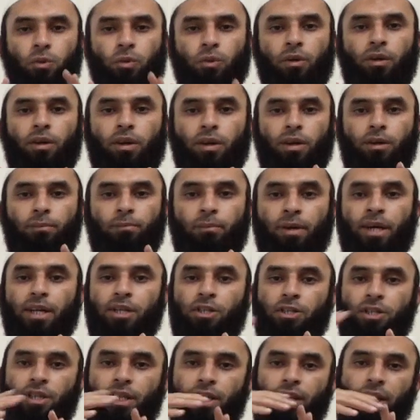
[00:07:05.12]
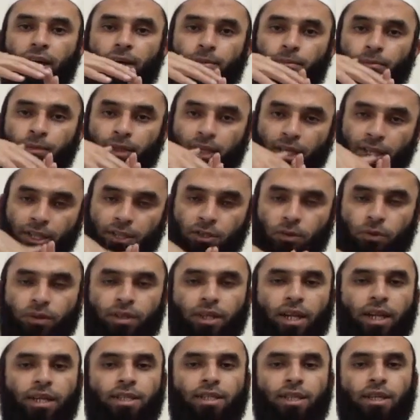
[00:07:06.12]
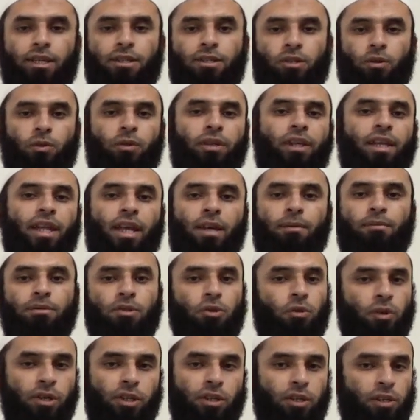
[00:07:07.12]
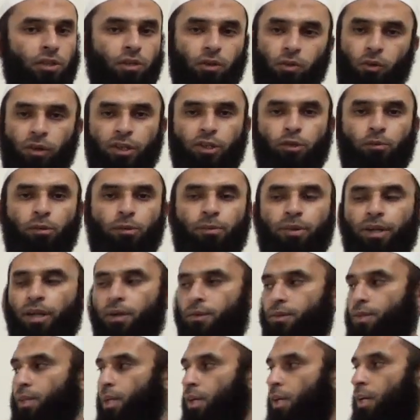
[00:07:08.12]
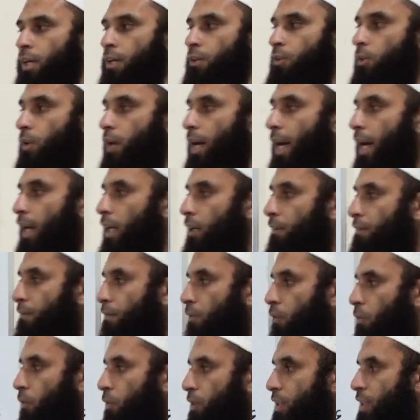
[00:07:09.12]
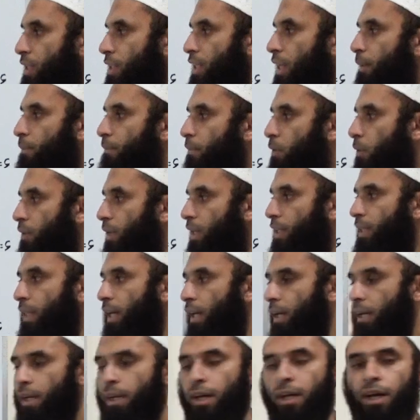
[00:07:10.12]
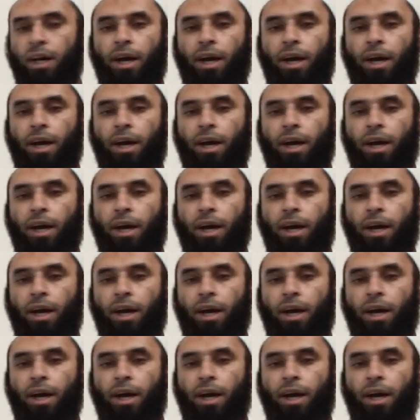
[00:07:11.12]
to merge the lam into the letter. So the lam is going, not going to be pronounced. So alif will skip to the ta.